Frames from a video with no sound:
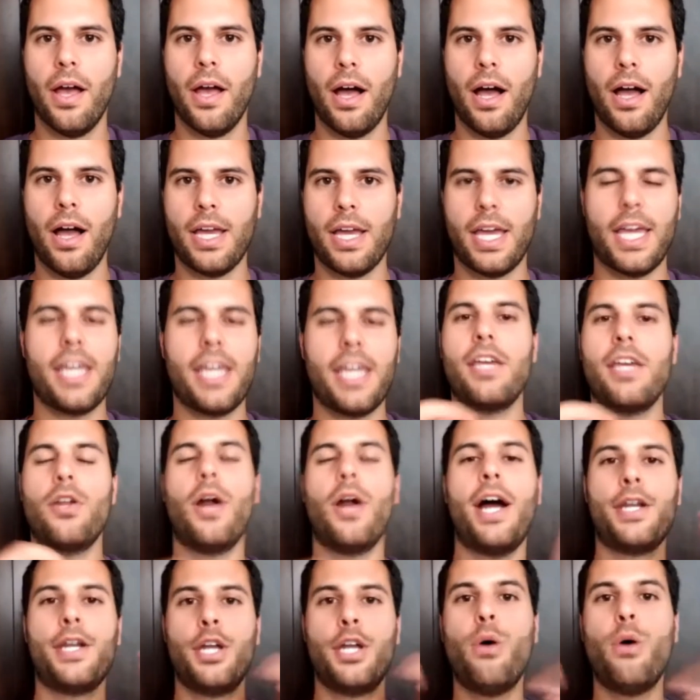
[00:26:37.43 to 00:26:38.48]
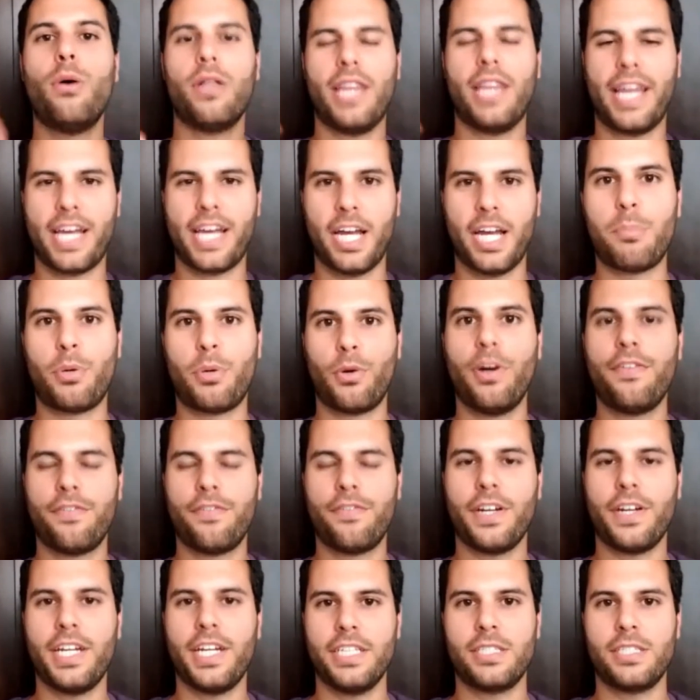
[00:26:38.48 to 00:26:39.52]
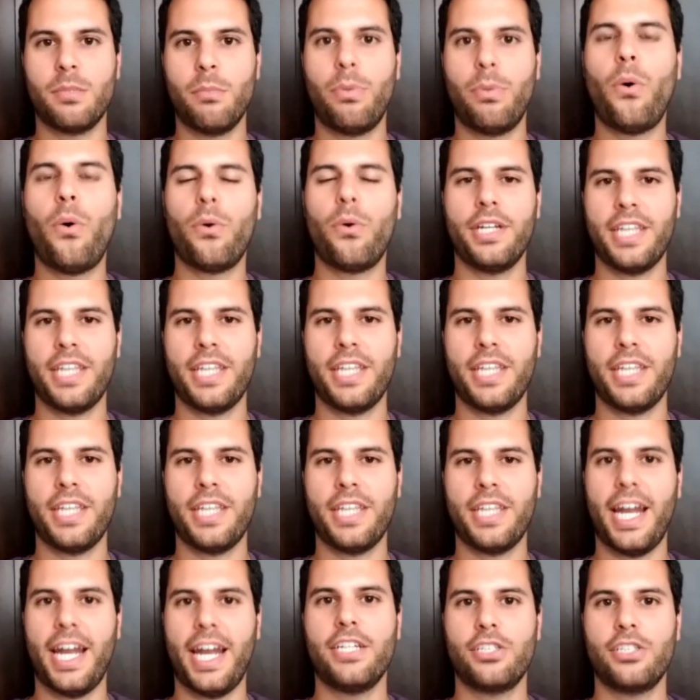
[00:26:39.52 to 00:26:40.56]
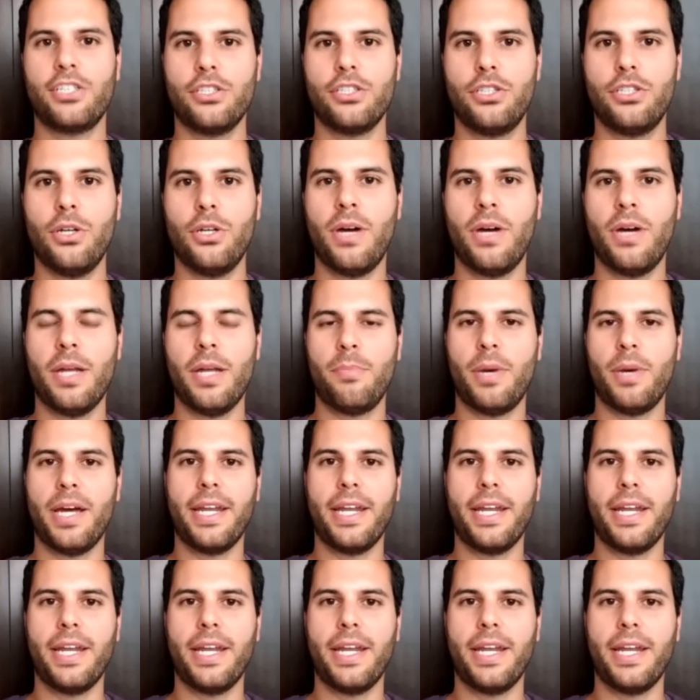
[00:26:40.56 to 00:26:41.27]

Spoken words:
I know it like on a periphery, it's important that I should do it,